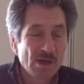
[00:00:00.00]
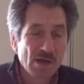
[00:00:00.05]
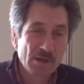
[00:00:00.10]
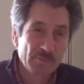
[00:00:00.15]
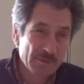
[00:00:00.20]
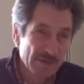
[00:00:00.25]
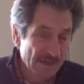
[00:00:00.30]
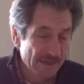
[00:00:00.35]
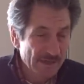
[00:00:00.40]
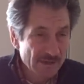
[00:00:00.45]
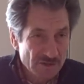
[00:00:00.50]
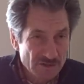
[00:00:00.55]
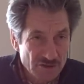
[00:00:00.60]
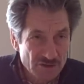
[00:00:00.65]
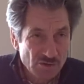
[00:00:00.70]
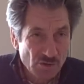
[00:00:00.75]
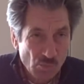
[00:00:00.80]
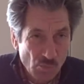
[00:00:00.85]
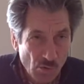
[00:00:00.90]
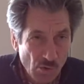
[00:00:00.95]
I mean, I could
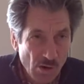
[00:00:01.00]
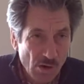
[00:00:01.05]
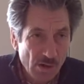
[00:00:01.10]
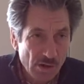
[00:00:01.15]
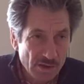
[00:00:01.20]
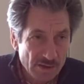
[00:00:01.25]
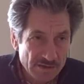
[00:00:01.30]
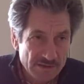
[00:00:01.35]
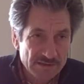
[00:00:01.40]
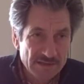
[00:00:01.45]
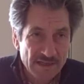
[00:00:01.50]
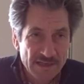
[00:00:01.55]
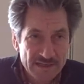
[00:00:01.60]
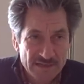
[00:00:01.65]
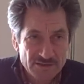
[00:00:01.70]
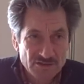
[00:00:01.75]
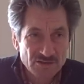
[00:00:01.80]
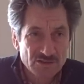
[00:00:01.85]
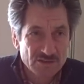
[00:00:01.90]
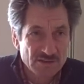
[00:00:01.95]
still walk and
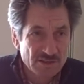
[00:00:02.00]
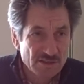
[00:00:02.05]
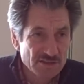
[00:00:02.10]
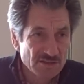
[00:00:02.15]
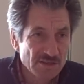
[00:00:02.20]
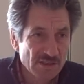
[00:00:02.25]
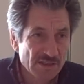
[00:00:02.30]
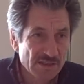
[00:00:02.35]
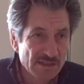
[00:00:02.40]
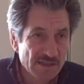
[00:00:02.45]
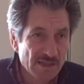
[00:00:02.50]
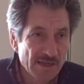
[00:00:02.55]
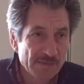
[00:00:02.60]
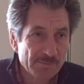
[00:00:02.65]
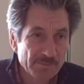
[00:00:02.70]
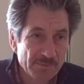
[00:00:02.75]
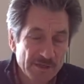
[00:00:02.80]
dance and things like that,